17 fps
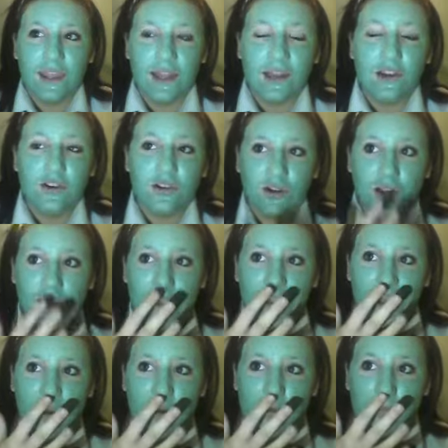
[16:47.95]
looked like
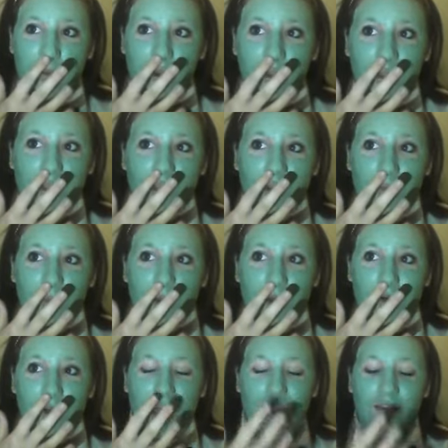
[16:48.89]

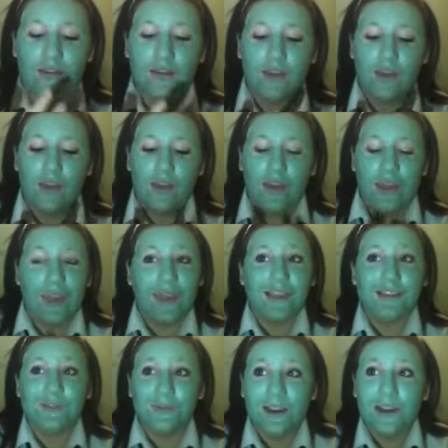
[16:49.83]
caramel, and
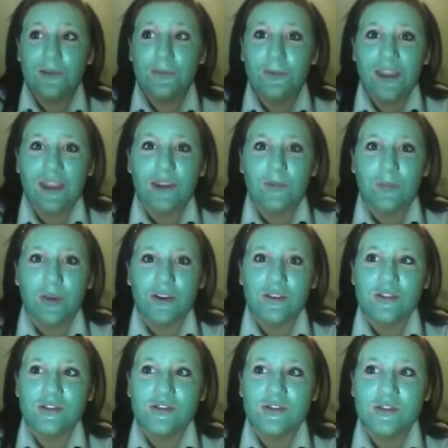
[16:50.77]
it's really weird
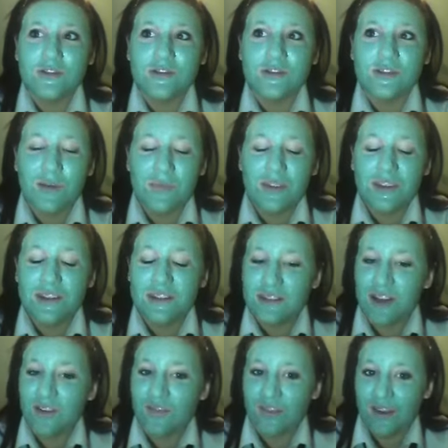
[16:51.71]
because some of the
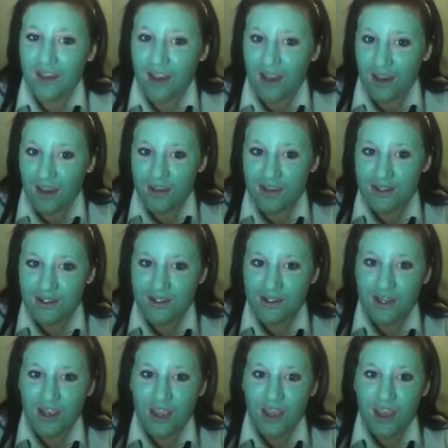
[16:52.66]
stuff in Lush,
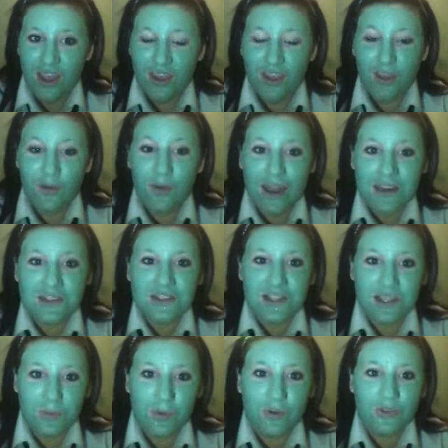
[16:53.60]
you
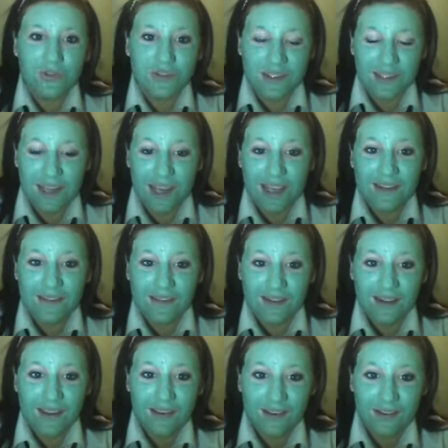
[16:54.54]
actually want to taste
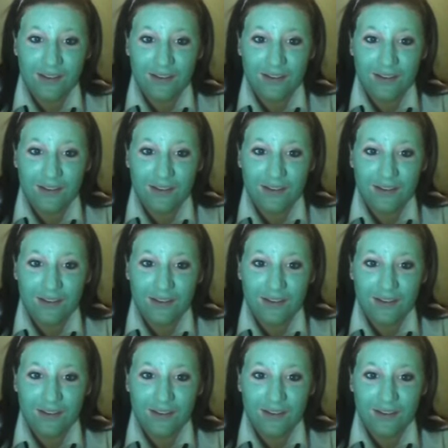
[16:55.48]
it.